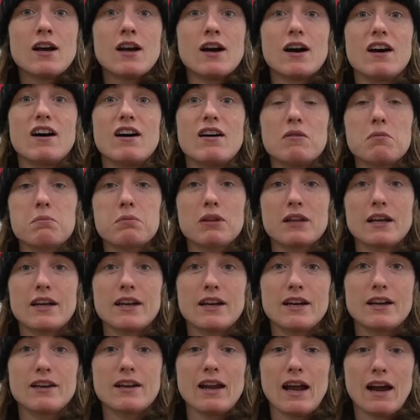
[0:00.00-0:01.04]

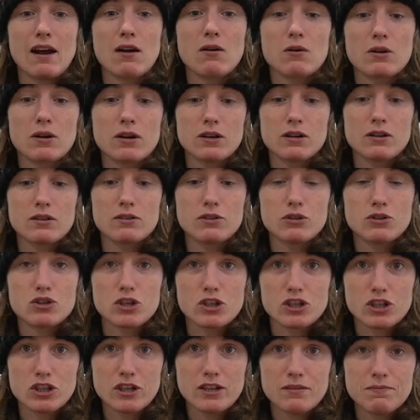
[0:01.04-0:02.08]
plan our
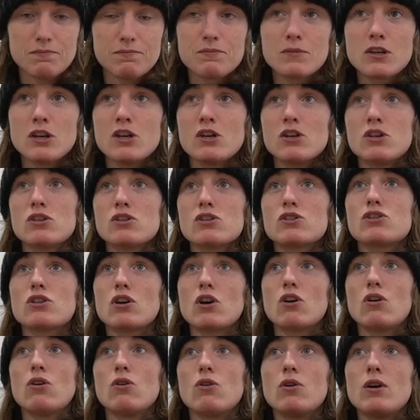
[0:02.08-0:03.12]
nutrition.
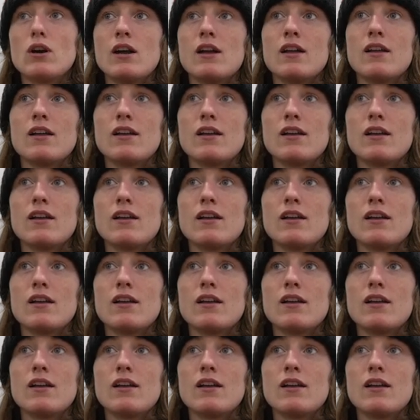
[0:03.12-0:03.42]
So